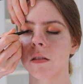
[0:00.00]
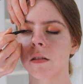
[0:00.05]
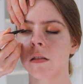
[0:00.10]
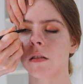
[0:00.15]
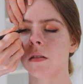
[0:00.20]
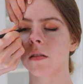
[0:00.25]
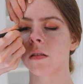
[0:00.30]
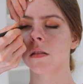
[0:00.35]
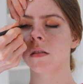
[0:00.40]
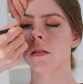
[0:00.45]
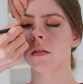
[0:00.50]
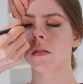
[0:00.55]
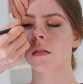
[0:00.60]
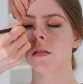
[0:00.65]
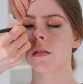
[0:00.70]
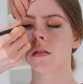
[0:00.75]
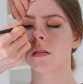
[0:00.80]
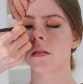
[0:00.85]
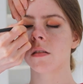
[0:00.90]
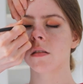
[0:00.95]

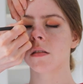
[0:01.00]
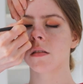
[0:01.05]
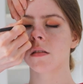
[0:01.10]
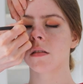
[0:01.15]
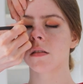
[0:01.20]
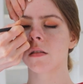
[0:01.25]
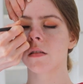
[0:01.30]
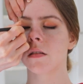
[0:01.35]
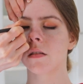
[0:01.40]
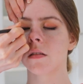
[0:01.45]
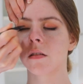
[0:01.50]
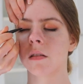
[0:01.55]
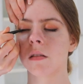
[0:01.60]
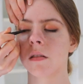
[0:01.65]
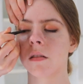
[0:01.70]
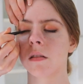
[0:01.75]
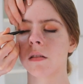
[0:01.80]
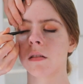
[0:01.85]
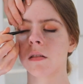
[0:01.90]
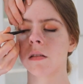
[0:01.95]

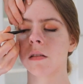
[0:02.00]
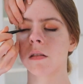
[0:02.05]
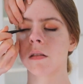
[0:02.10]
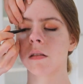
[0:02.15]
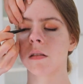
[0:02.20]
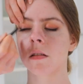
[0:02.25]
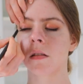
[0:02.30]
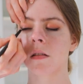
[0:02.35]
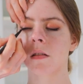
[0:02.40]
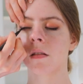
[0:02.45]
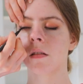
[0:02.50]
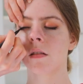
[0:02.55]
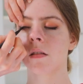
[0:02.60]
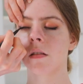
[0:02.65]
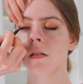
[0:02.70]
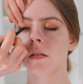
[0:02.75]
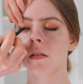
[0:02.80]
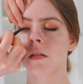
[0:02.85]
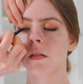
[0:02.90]
(silence)